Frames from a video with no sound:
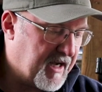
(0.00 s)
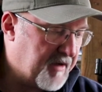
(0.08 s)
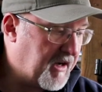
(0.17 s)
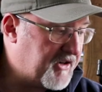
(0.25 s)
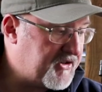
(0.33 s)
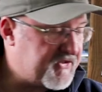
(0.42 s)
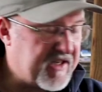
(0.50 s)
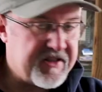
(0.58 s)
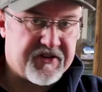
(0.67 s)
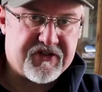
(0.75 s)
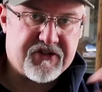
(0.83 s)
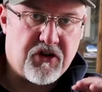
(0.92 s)
uh, I should say
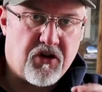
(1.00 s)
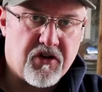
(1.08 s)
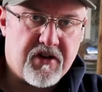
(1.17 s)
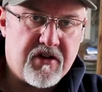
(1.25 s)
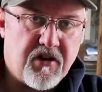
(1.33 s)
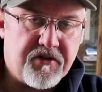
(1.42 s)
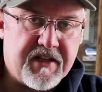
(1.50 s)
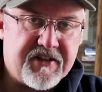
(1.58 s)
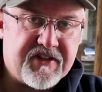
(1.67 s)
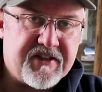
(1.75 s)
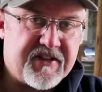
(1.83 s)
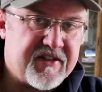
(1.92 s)
the stock on this is